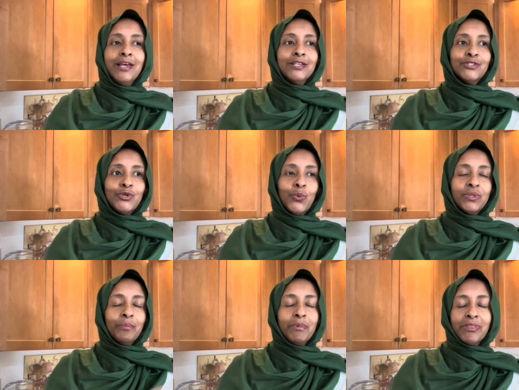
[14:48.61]
So when
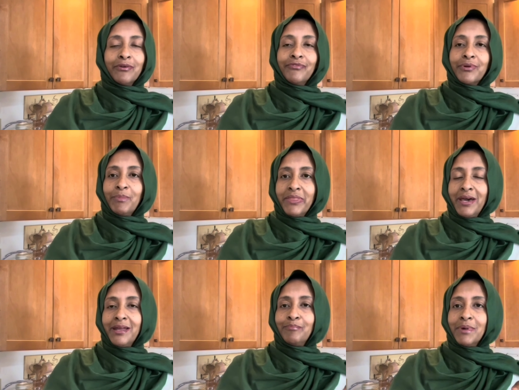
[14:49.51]
the month of
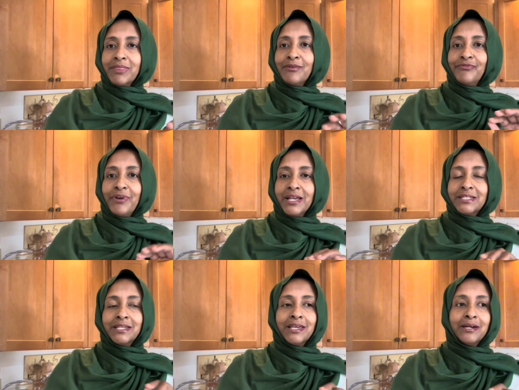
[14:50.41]
Ramadan, month of
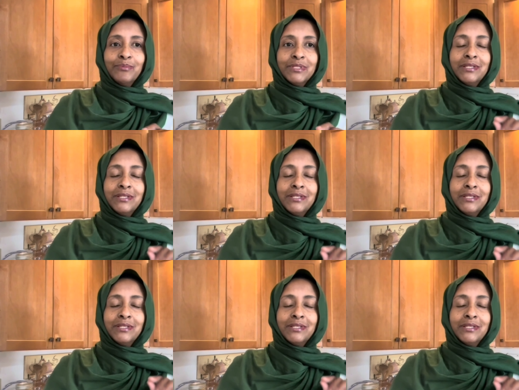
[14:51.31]
fasting comes,